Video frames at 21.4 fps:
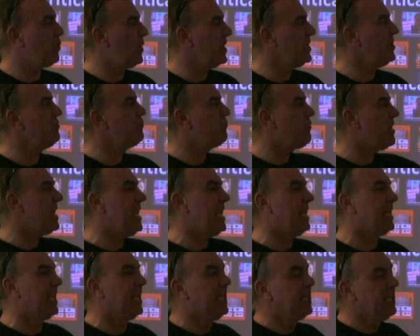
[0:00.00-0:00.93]
but when you
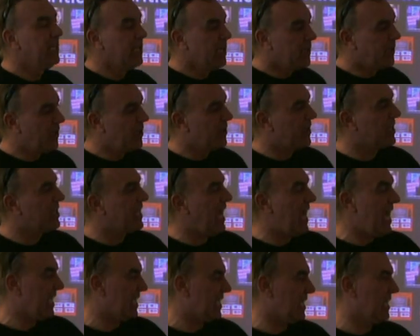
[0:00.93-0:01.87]
read that the
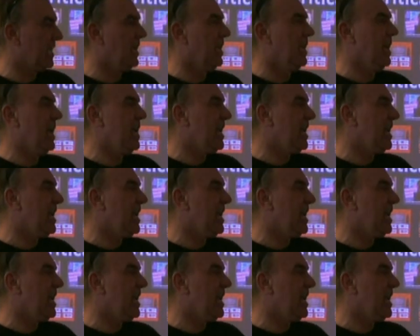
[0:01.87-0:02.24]
gas